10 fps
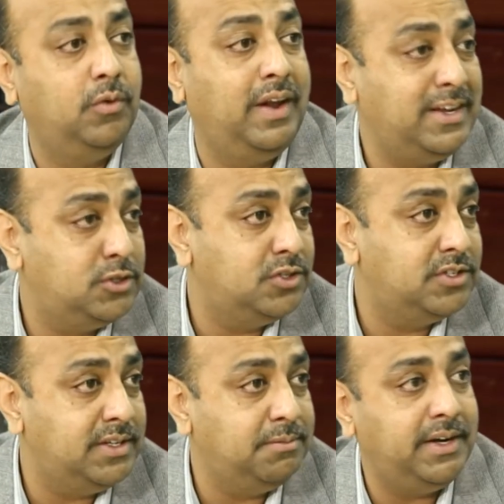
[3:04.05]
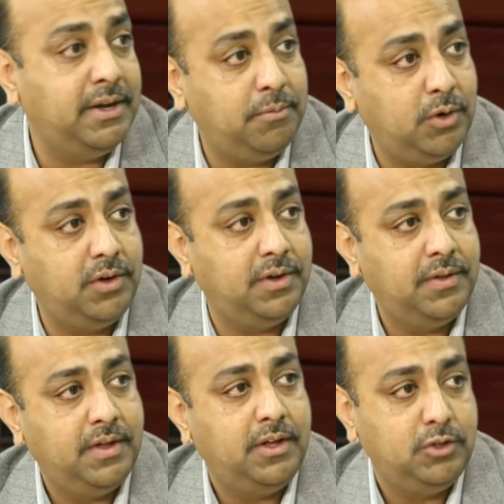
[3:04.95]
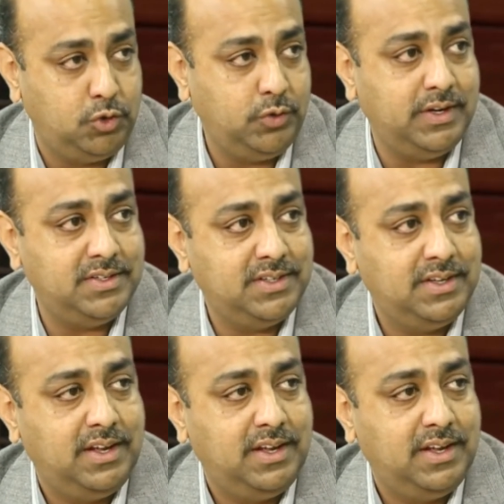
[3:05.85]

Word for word: likes to send money abroad through us,